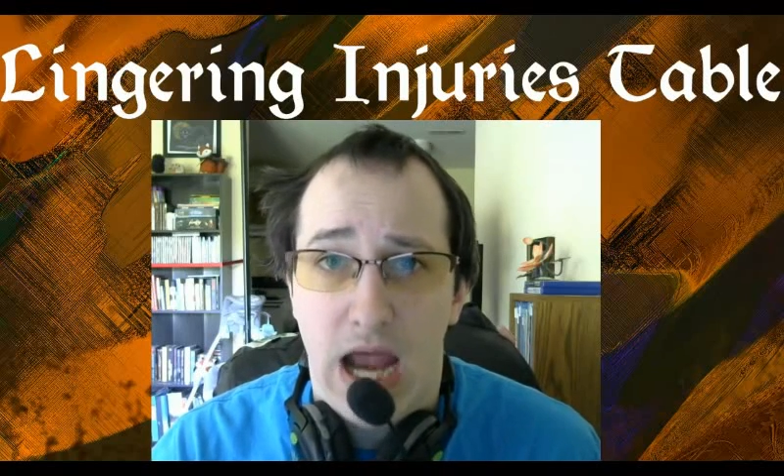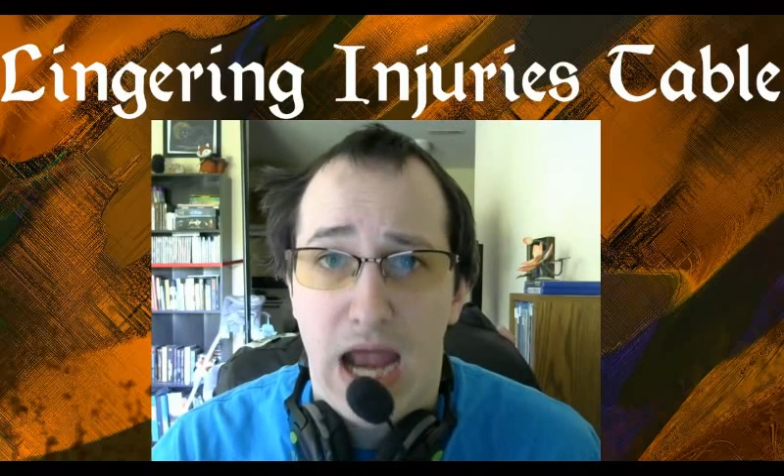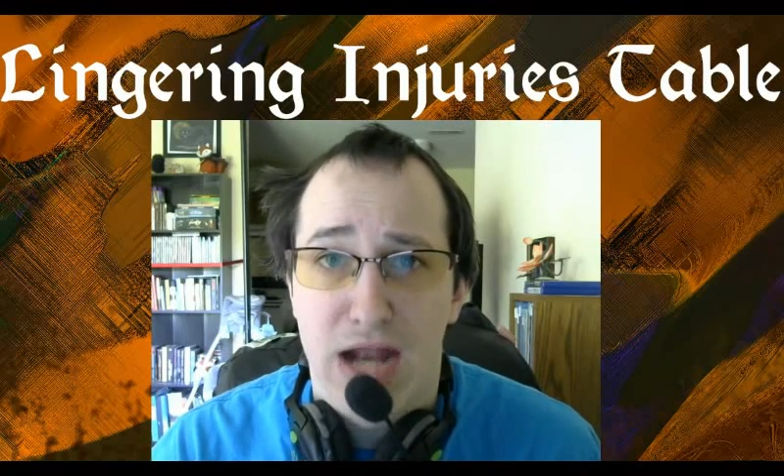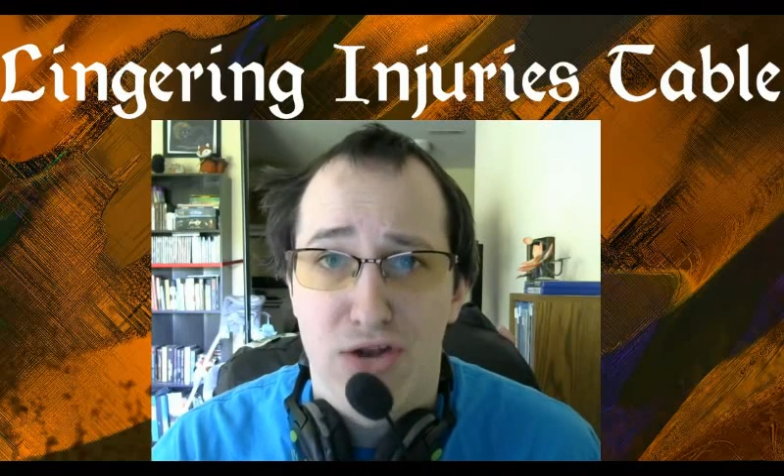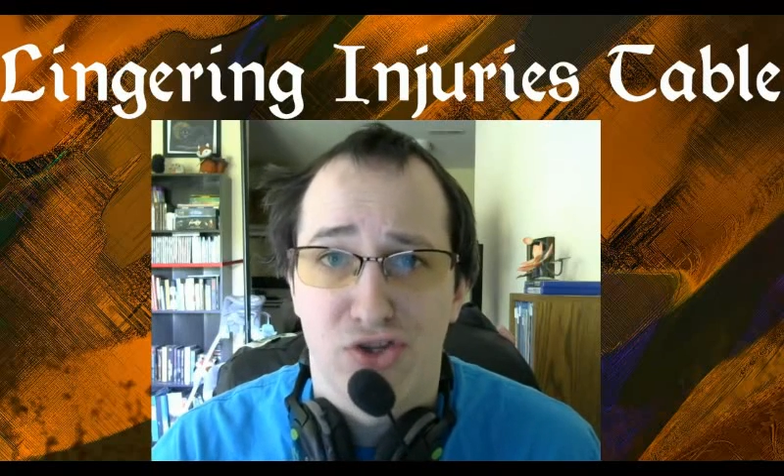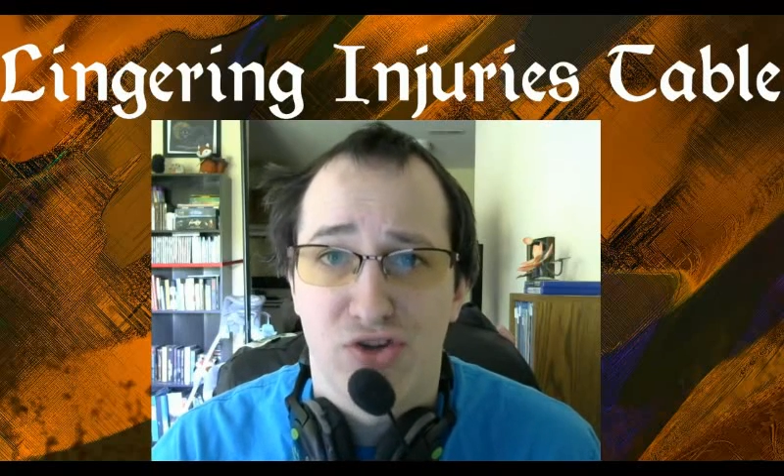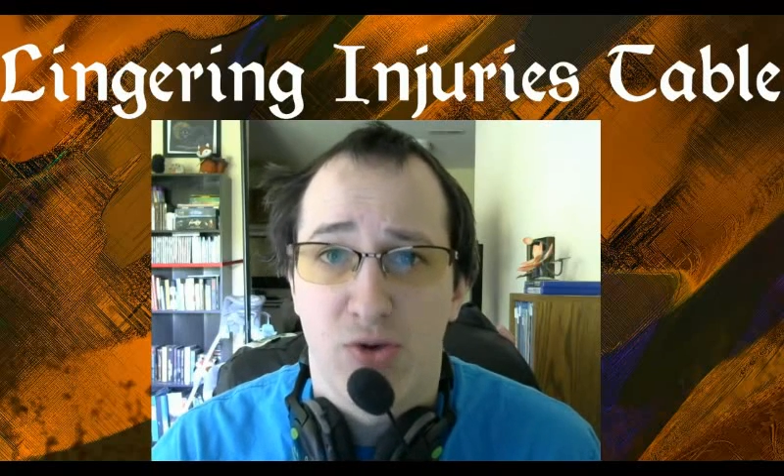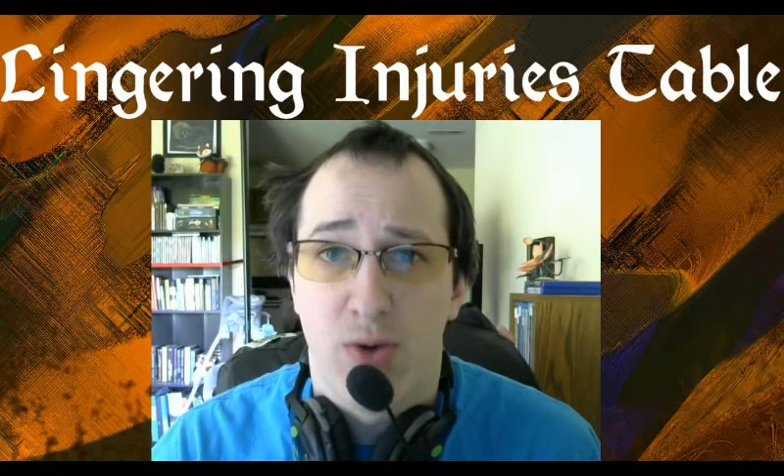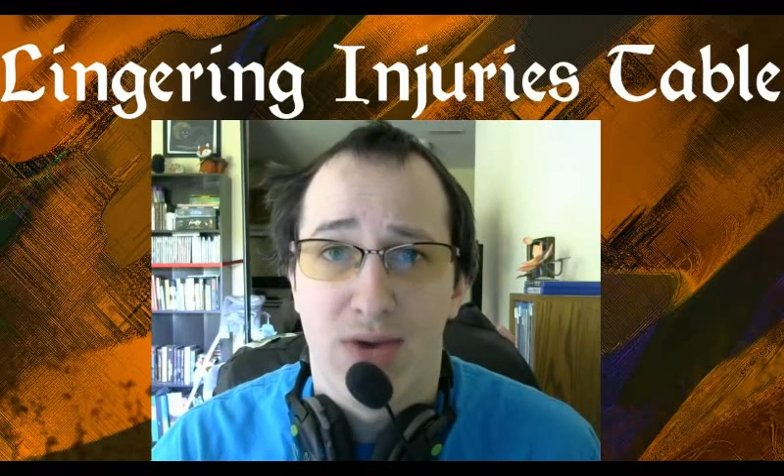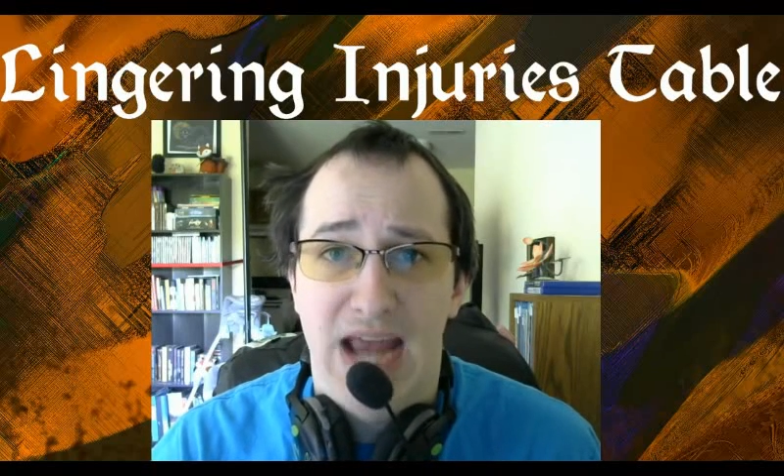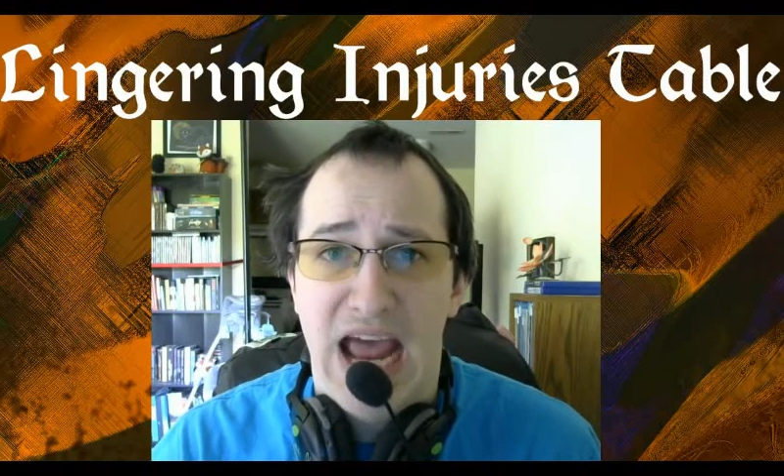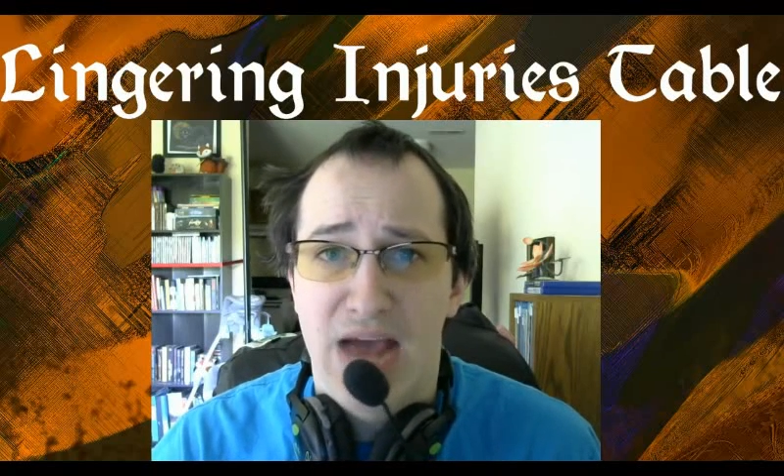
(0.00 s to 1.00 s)
And so
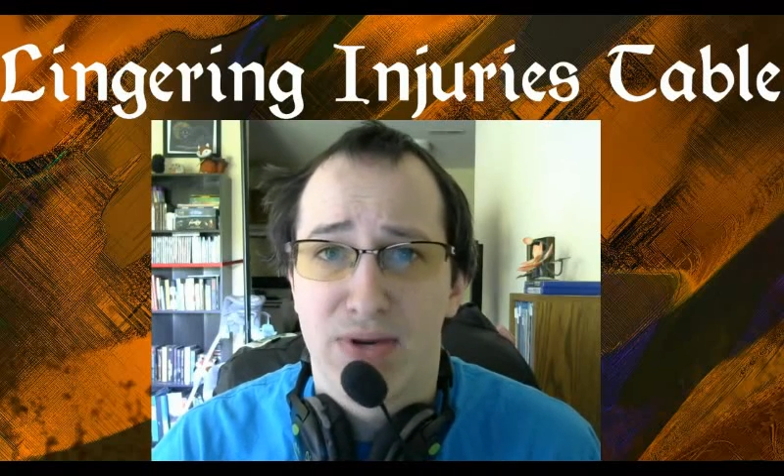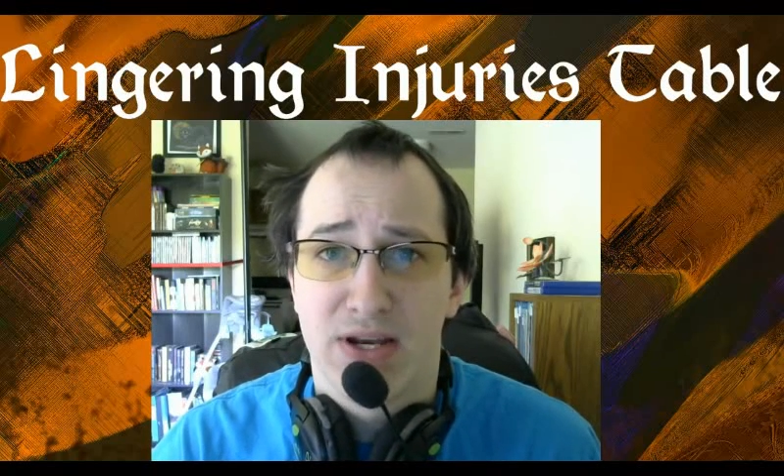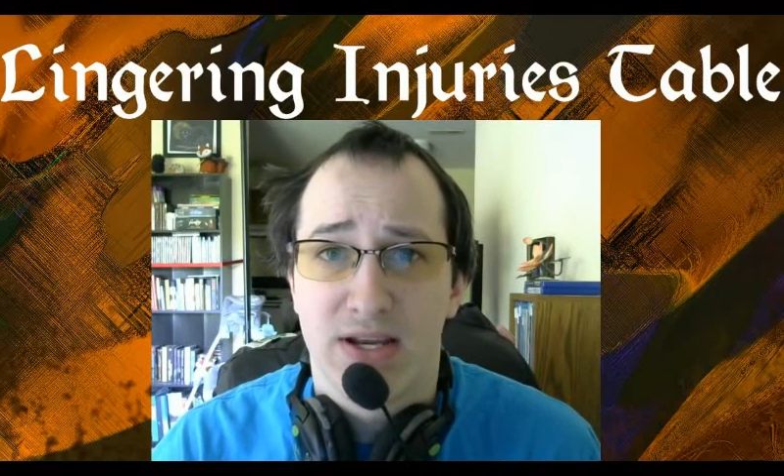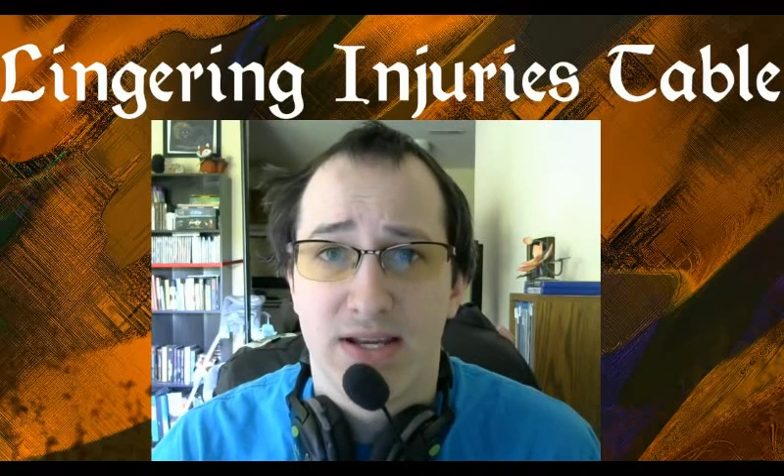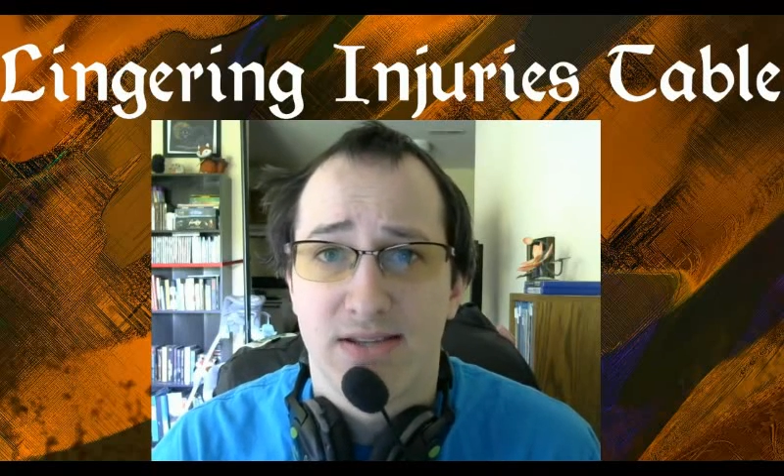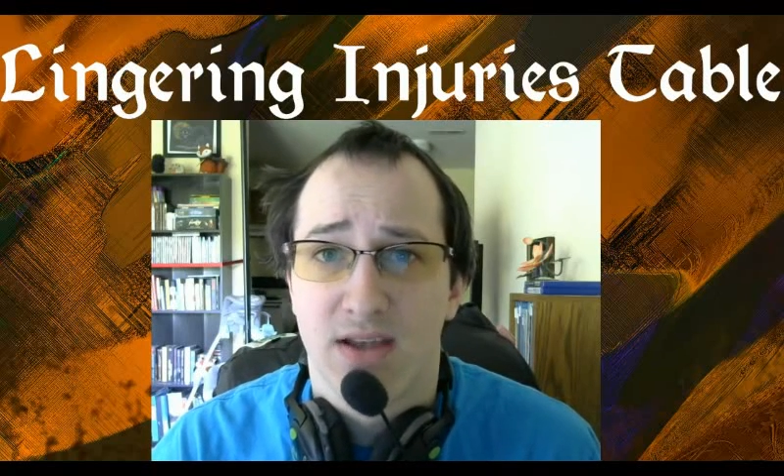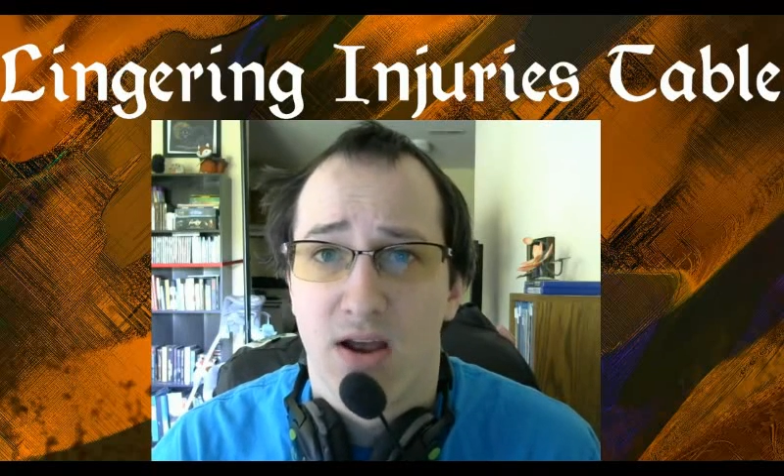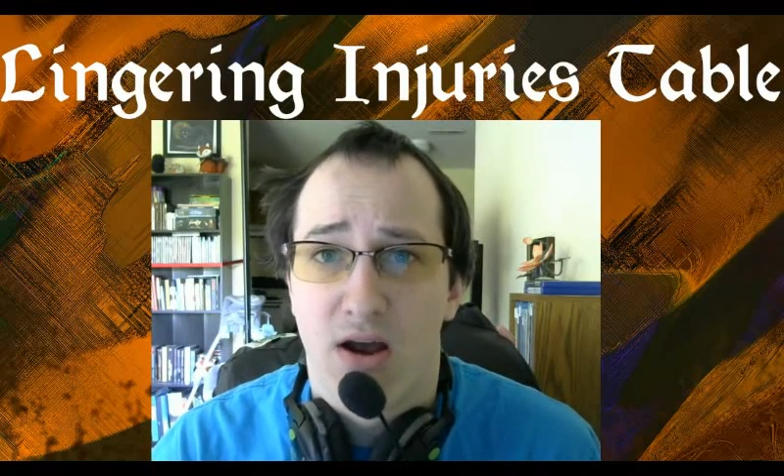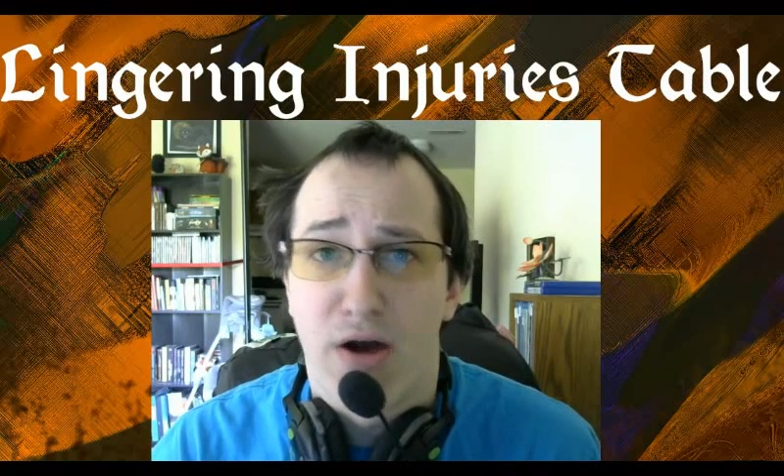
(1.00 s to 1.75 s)
what would happen is